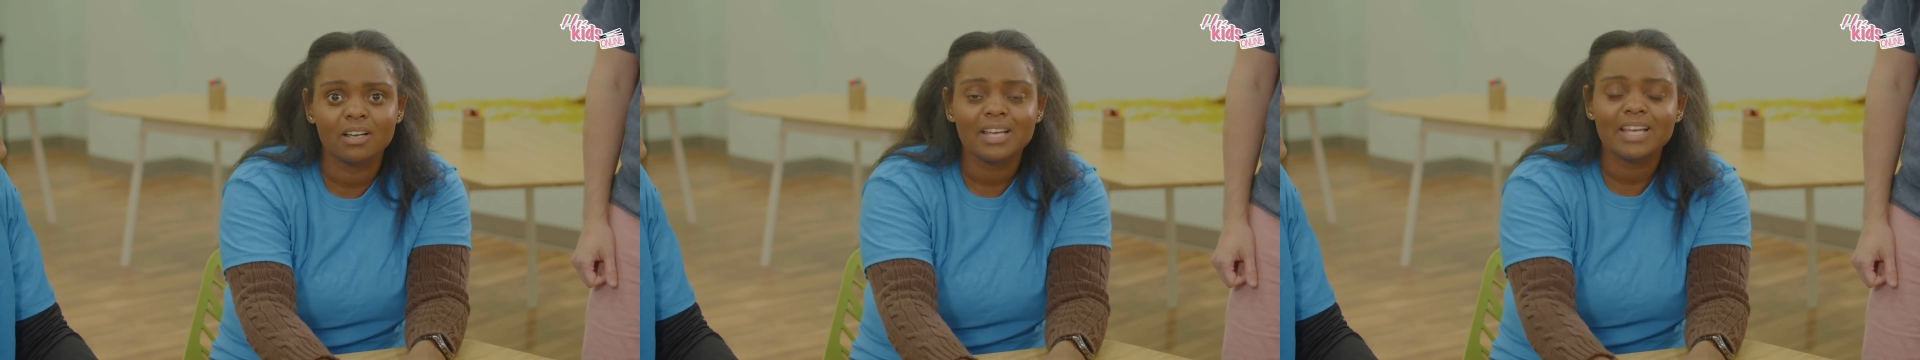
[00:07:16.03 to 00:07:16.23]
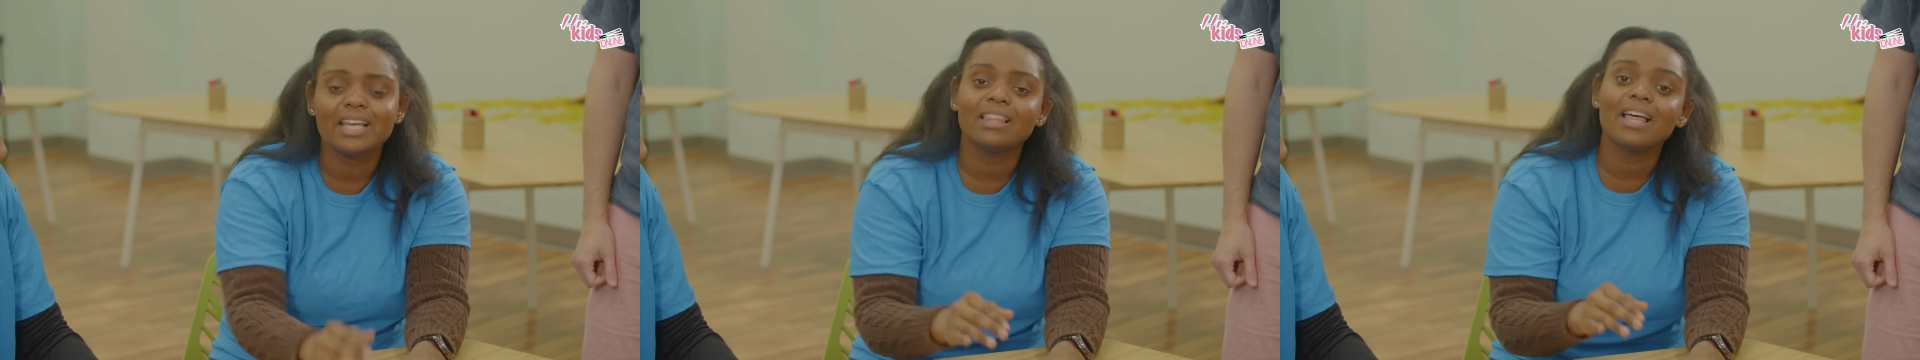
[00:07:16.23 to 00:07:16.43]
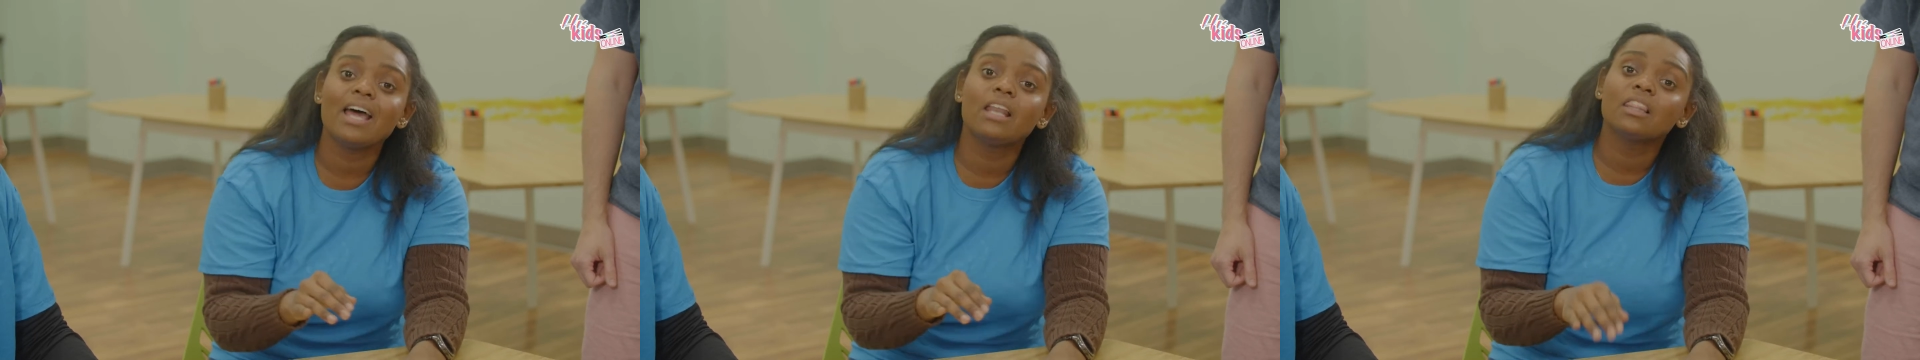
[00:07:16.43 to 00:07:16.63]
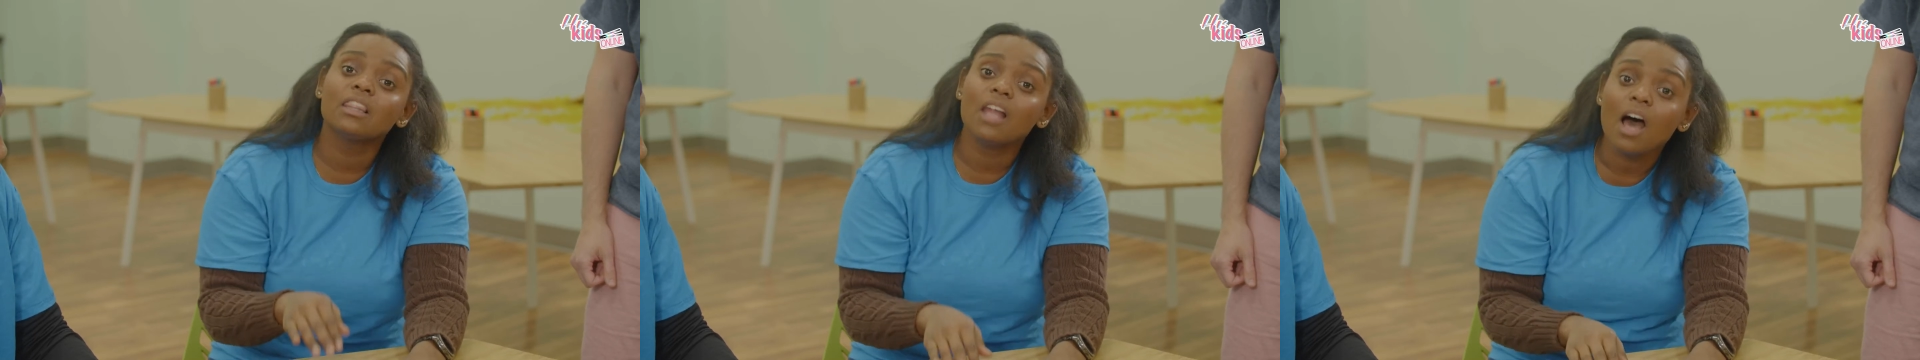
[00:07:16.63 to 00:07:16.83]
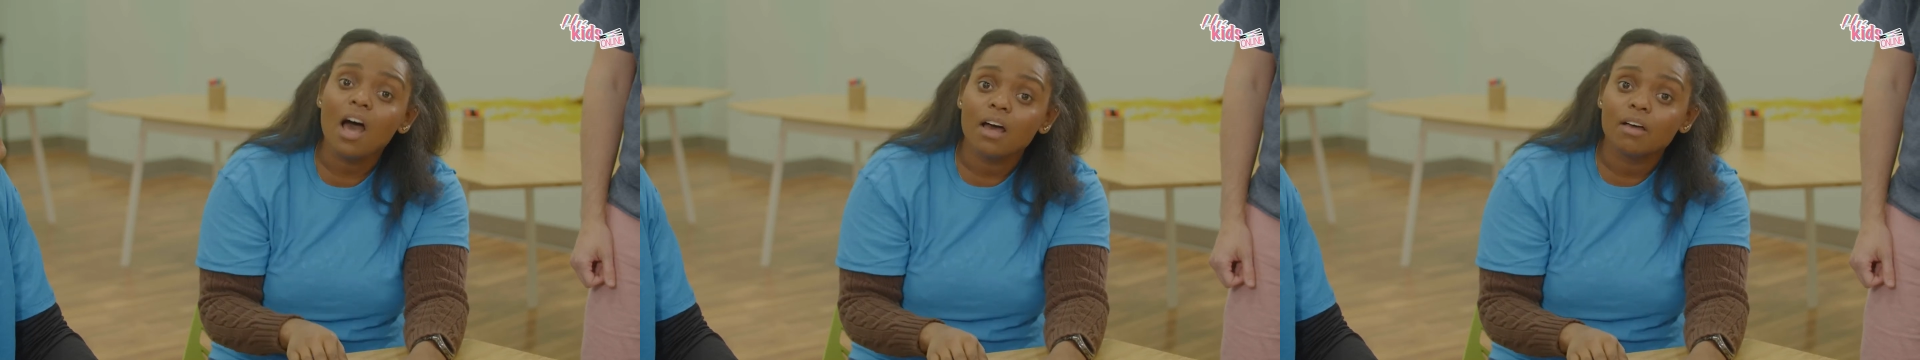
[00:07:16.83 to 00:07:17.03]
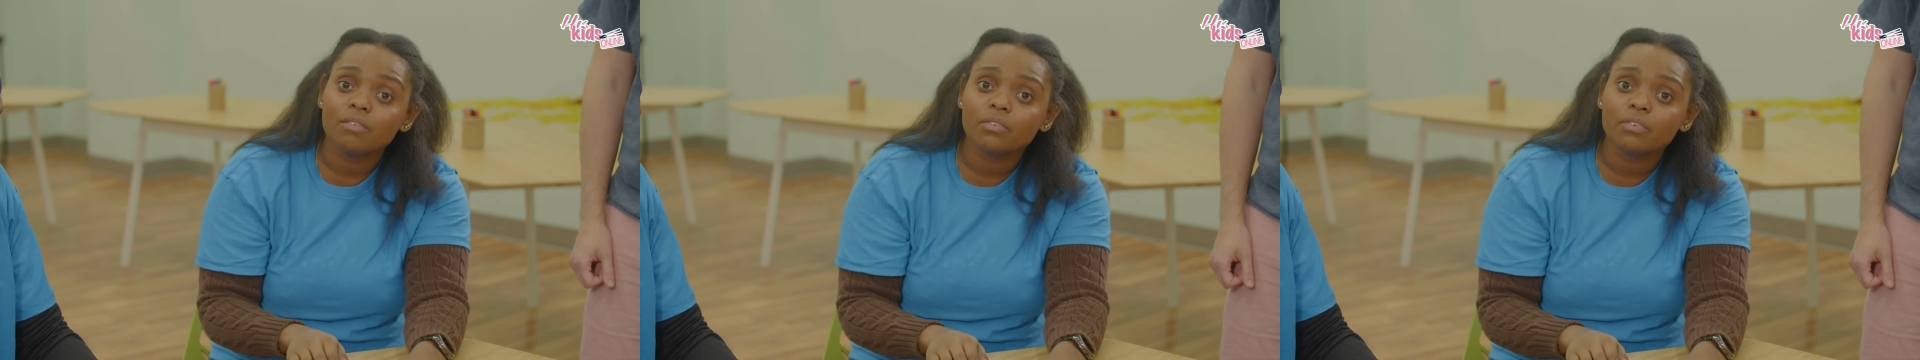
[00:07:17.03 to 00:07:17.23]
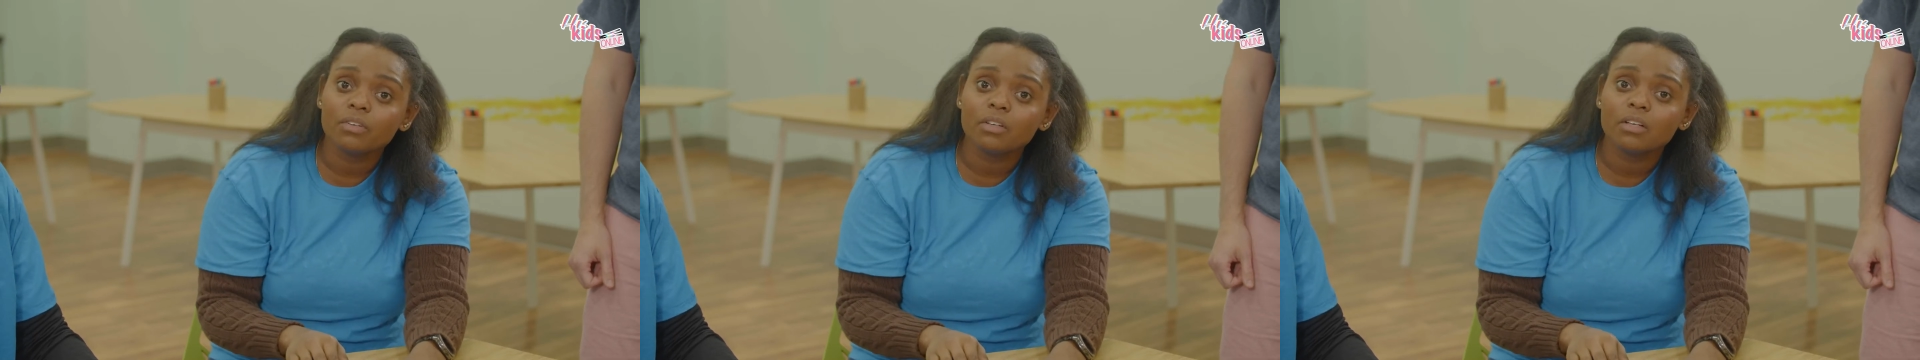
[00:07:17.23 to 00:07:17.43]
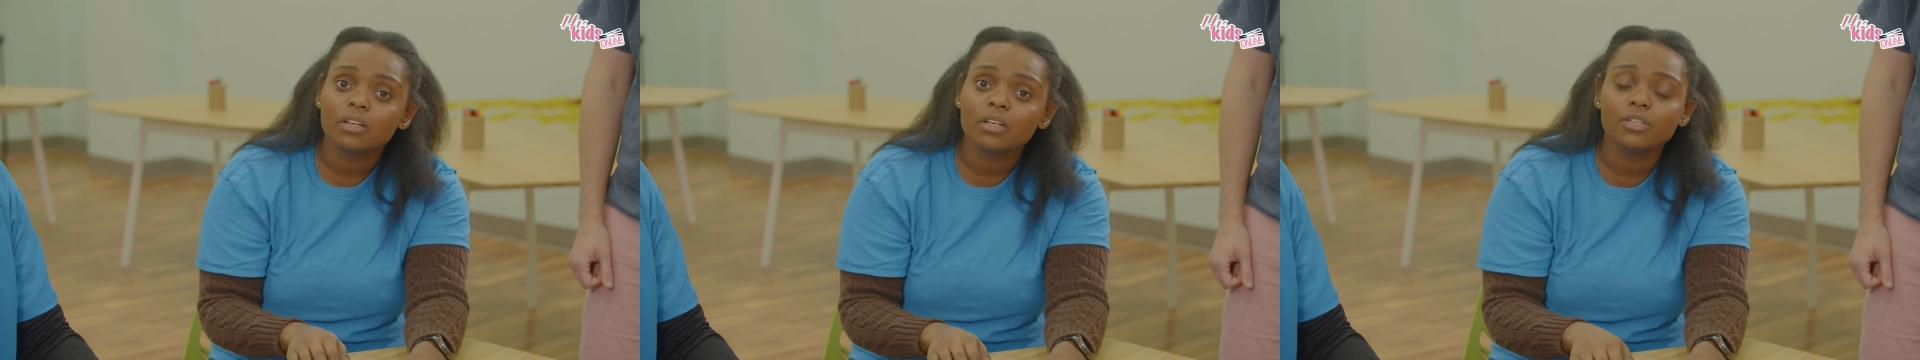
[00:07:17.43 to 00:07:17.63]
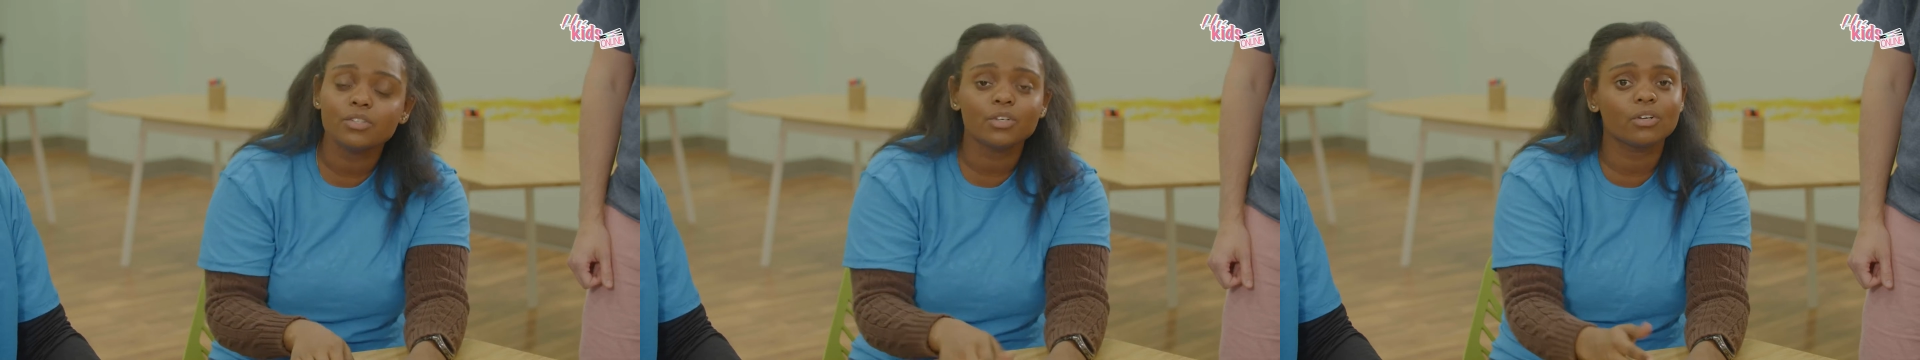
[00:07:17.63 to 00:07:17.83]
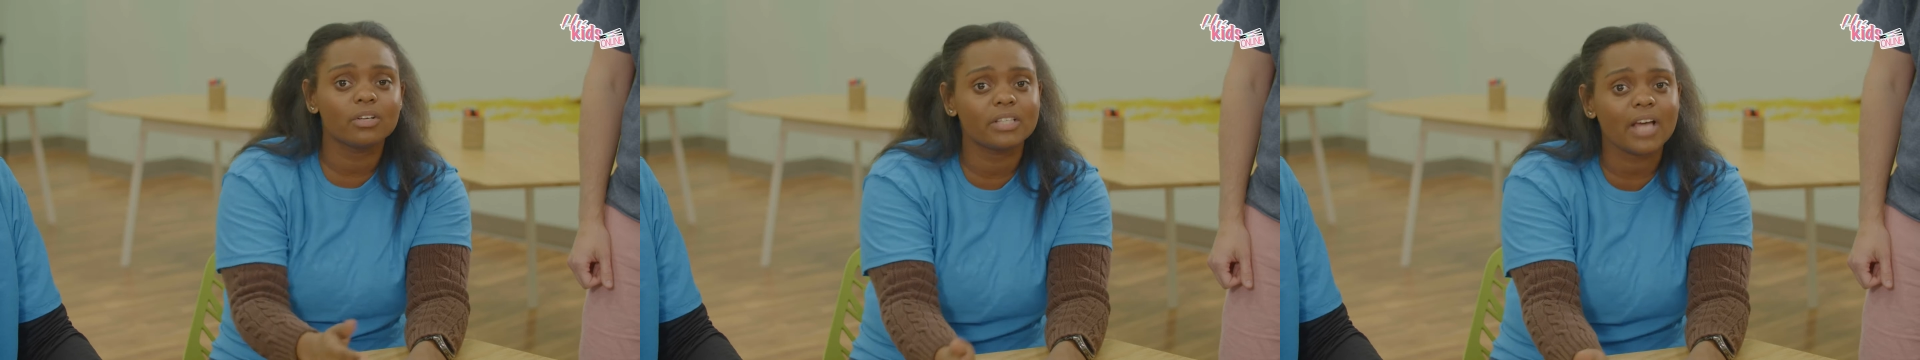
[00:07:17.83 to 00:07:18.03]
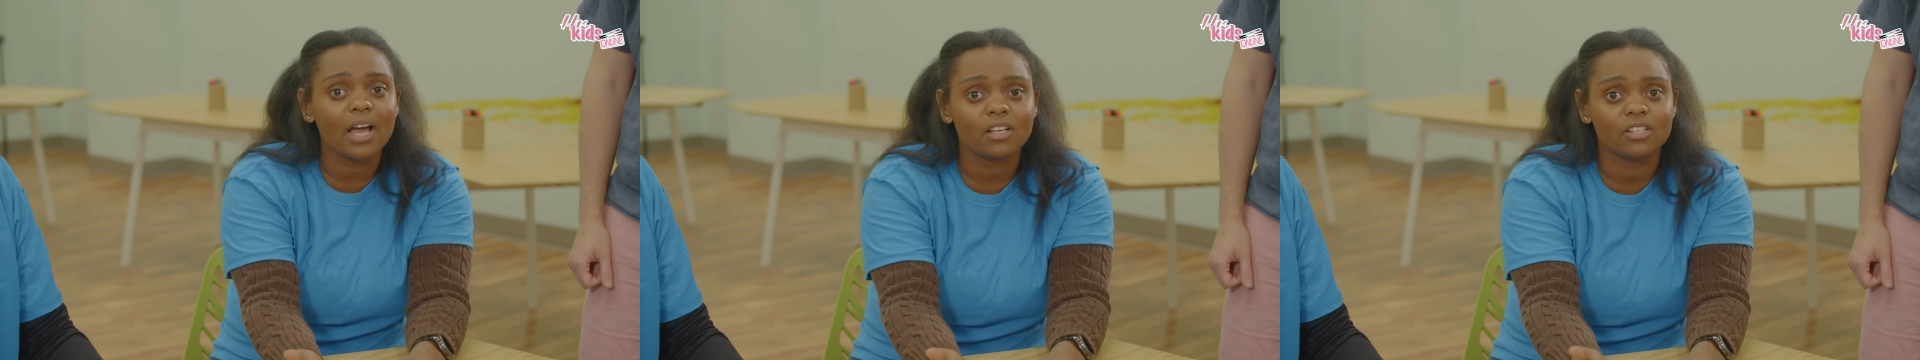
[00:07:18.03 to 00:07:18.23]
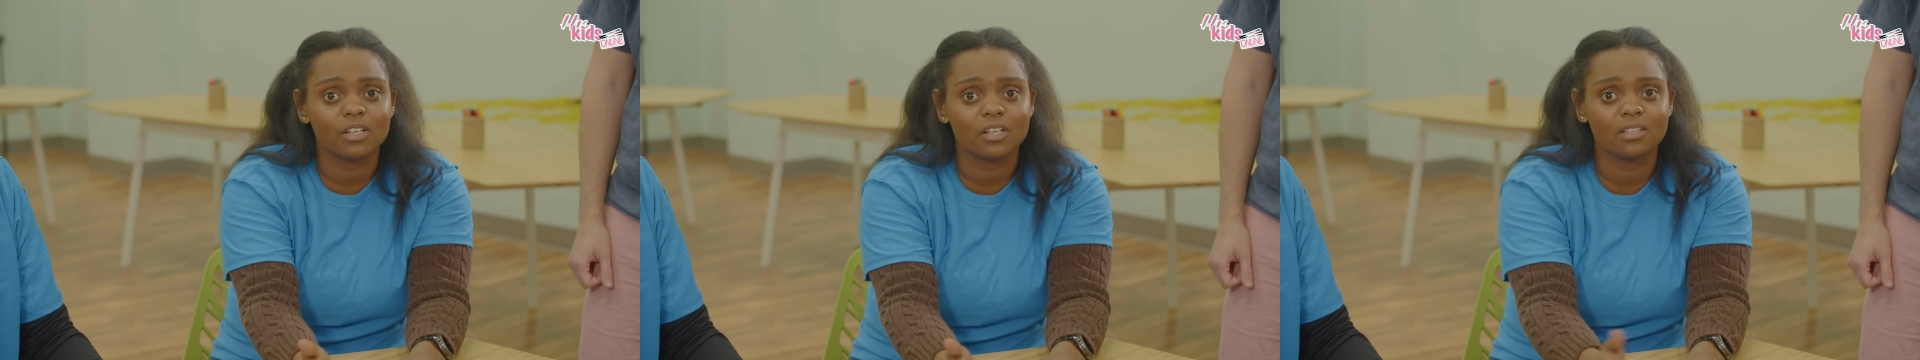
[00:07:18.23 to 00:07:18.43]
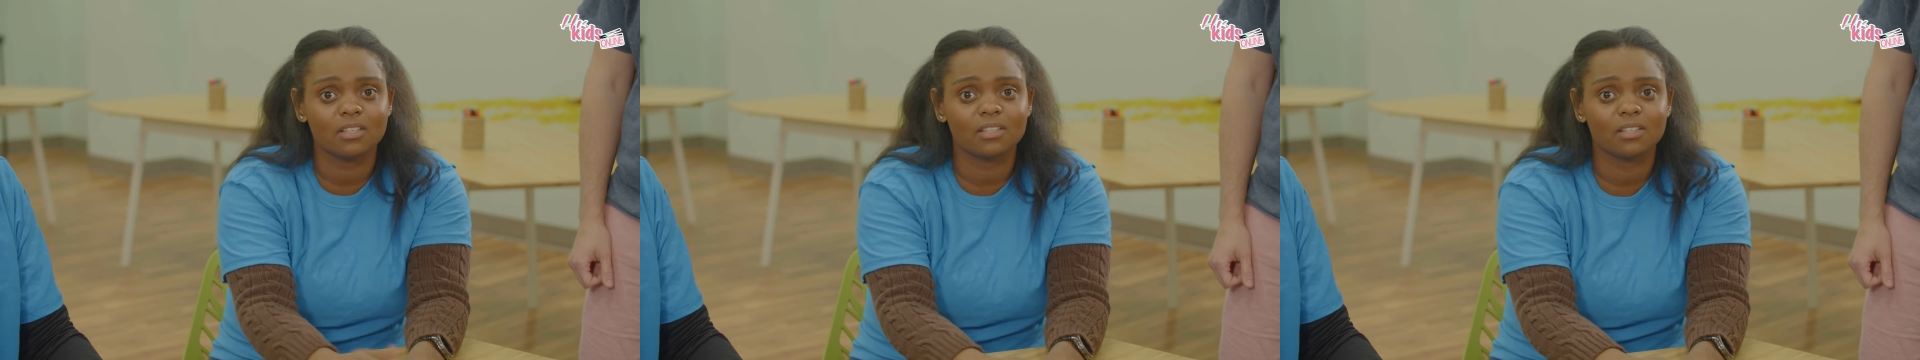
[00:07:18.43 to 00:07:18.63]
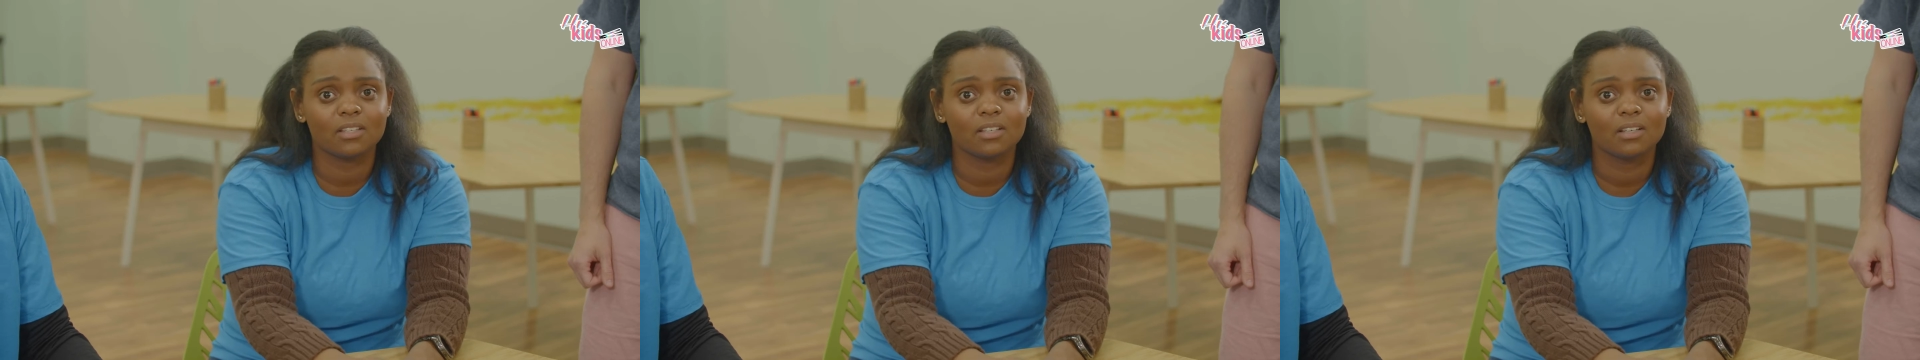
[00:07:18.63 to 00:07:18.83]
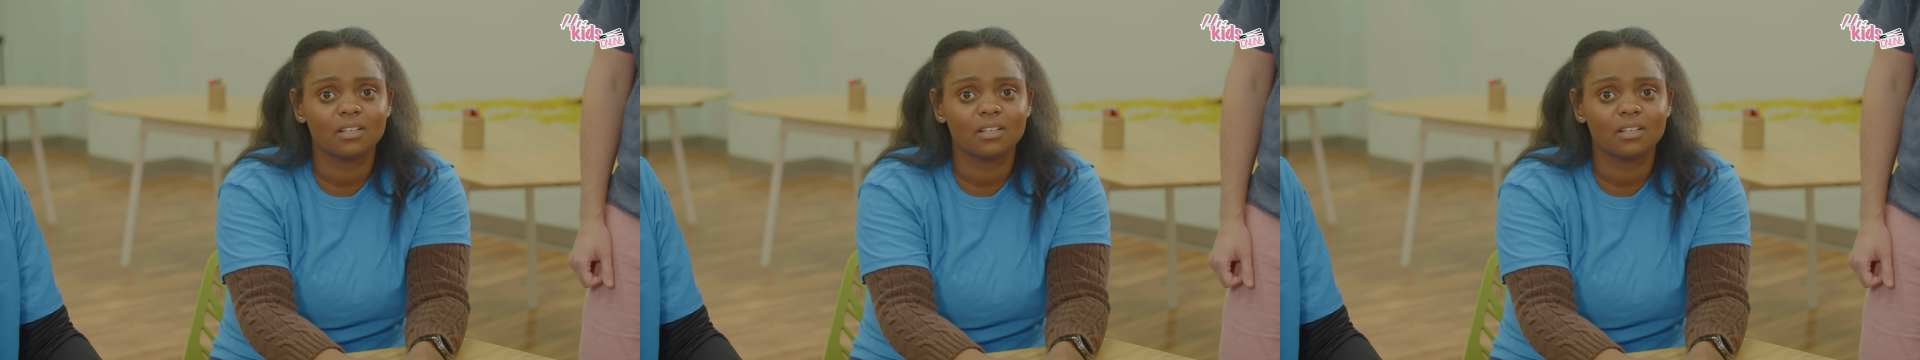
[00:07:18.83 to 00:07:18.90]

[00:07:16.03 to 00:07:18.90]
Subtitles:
He let love control his actions.